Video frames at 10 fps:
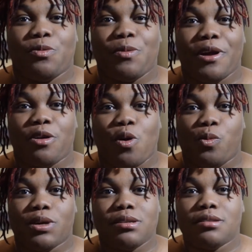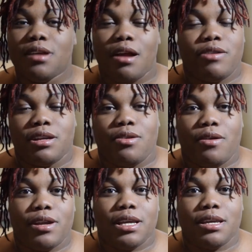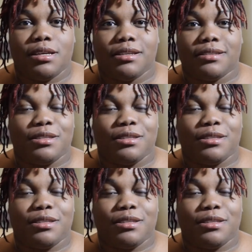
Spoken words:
what I come with. You already know already.